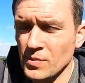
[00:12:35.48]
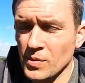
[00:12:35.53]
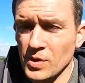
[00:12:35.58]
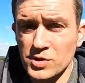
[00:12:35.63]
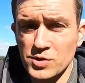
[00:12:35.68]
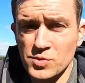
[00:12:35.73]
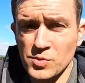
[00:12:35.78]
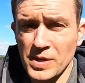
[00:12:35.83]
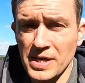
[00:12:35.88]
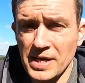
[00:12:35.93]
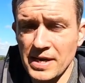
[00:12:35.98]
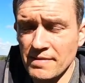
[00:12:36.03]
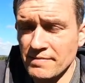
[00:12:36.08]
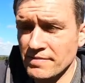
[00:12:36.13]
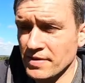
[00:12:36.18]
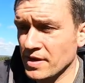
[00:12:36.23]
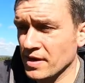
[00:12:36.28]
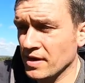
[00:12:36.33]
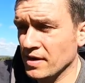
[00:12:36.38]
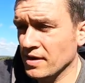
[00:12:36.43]
whilst we
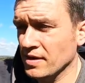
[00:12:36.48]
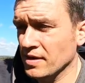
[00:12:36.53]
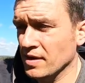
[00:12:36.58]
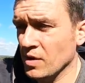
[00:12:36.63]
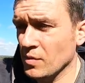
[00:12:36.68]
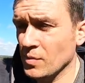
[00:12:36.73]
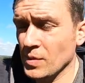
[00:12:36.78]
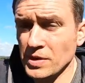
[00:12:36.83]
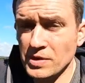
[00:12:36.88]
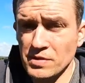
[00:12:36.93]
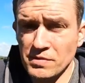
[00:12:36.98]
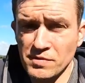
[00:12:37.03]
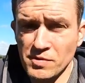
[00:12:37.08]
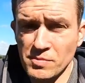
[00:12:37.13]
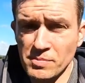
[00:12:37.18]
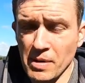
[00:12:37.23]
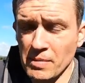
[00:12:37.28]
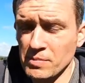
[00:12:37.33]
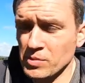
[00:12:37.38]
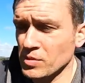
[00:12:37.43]
live in our, our
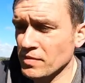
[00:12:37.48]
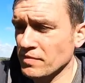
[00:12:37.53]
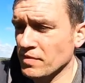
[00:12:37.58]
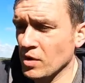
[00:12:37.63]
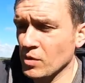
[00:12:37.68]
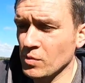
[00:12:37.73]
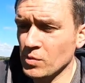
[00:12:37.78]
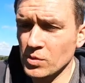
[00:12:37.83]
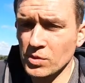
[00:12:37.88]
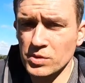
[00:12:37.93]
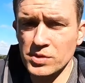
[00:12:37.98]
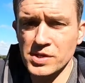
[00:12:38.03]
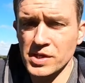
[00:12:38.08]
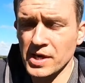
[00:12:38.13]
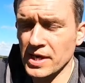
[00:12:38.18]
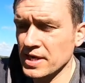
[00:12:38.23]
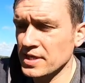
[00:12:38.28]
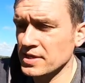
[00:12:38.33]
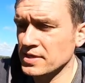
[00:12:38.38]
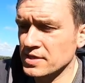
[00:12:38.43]
wonderful bubble of hot
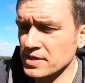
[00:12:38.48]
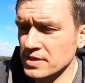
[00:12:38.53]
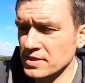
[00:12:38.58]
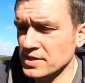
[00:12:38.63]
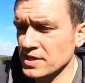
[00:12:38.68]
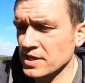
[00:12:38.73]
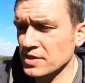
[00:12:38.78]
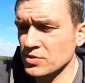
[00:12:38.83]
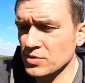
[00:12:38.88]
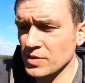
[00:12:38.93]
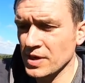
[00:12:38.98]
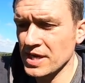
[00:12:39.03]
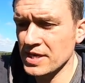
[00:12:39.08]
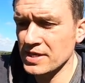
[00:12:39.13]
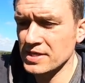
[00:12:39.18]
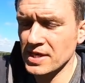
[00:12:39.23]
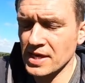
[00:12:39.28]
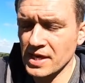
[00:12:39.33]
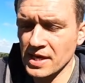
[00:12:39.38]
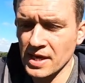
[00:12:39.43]
water instant central
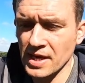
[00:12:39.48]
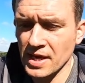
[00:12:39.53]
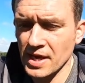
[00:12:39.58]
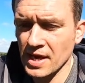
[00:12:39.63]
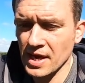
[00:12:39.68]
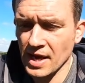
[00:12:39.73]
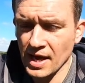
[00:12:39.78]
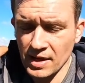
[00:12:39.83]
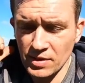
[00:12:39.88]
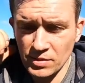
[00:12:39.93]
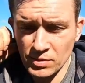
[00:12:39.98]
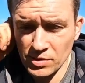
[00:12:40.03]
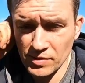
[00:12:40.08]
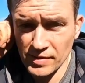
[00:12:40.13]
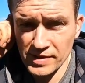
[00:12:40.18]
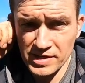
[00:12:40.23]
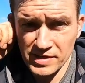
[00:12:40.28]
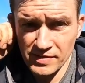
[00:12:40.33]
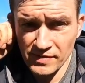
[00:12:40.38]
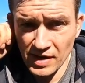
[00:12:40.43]
heating and all the
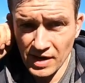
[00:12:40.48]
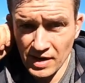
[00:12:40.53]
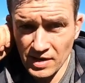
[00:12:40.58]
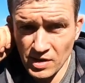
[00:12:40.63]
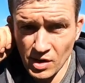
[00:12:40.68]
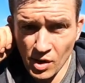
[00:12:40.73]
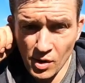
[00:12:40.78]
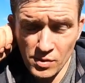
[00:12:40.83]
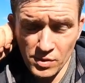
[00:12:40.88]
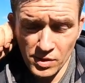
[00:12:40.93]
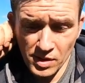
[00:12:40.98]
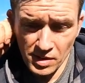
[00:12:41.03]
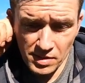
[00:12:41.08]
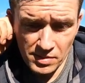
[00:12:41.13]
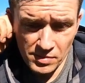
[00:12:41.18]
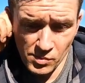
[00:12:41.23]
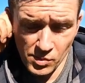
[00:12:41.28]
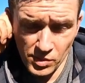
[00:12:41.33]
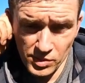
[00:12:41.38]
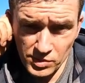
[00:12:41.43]
rest of it know
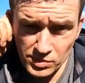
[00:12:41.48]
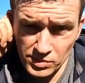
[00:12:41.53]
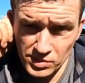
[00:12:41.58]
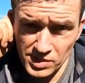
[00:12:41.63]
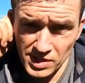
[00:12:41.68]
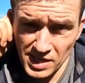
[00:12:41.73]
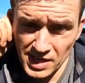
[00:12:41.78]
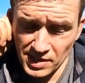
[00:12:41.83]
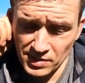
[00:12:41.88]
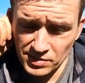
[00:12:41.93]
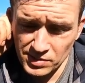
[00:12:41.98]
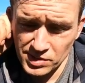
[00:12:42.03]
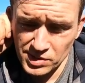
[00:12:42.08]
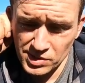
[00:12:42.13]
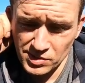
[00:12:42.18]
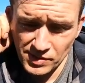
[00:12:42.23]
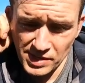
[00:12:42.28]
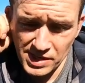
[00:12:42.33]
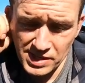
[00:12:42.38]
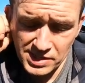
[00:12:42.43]
that what you're seeing on the
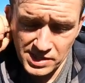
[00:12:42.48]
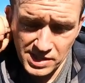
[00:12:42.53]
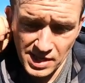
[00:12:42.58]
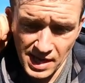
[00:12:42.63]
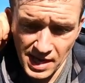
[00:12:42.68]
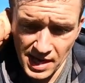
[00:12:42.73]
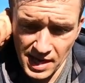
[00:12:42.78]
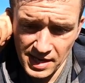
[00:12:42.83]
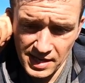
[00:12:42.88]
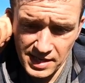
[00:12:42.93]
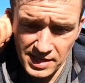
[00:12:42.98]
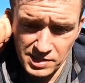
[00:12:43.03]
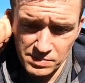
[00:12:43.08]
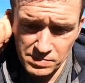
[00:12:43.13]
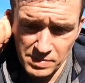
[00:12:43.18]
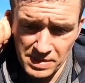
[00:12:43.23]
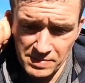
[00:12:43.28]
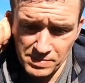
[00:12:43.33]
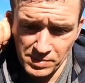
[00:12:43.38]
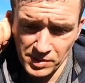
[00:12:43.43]
screens there
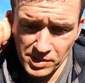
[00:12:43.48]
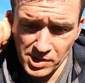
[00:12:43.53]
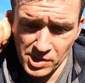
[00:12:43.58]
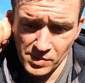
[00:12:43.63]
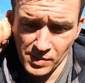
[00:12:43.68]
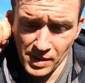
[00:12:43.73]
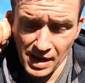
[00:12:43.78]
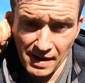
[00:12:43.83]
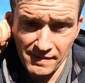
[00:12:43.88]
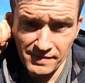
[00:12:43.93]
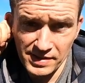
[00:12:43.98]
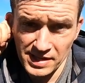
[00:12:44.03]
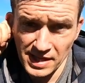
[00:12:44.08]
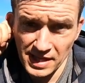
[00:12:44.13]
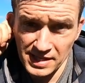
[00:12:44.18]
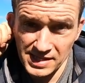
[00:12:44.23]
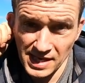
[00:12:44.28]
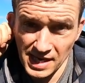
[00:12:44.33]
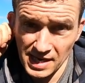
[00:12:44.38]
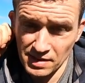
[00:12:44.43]
is people who are having
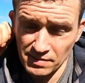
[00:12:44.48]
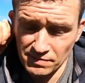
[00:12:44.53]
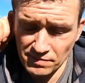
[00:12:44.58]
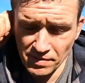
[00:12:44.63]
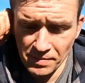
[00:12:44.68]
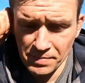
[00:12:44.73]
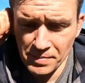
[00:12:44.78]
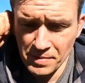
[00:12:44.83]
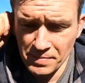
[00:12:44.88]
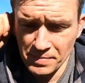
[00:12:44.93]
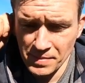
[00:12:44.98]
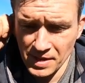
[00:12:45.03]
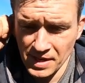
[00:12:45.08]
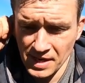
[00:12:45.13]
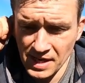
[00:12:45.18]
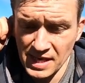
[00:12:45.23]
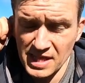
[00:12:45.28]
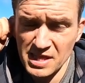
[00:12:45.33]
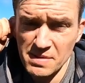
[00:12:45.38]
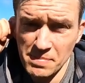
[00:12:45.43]
that taken from them
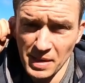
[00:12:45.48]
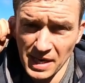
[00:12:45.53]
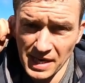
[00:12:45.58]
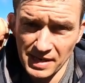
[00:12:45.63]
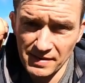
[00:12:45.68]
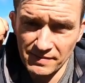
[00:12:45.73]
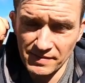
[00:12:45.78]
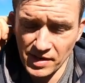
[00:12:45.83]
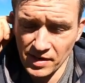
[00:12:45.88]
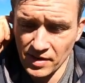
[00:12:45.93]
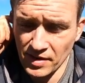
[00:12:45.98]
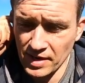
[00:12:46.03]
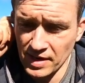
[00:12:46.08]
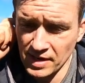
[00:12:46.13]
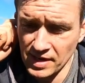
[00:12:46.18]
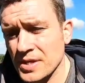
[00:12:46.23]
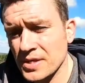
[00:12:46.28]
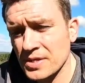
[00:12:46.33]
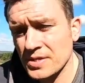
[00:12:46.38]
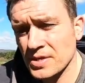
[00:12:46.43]
in the blink of an
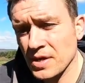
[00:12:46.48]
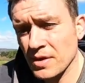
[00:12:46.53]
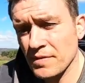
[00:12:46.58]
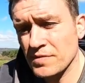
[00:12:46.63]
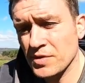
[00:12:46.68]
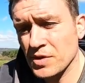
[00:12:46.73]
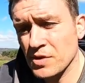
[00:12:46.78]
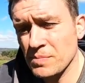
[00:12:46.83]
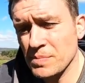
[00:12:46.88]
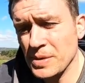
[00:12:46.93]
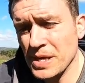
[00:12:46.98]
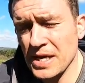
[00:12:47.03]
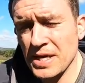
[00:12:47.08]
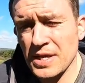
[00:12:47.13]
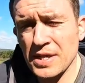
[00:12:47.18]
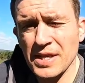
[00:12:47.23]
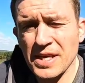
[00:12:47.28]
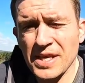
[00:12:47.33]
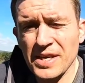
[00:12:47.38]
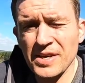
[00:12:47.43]
eye so if you could be
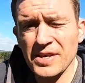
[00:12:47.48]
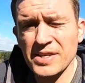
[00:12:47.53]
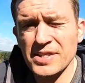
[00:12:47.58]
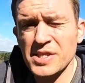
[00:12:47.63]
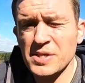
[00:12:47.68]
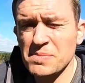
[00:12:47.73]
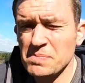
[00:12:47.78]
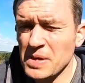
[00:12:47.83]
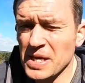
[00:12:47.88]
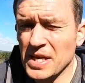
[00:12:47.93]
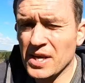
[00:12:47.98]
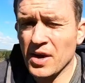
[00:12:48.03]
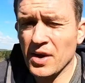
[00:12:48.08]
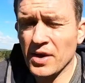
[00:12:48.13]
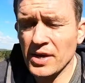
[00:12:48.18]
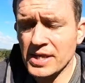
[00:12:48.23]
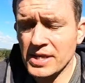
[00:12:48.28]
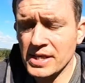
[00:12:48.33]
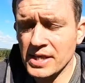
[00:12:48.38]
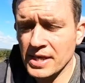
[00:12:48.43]
anything guys just be
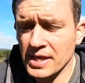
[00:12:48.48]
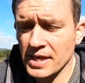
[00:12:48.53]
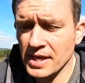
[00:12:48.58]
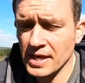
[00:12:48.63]
kind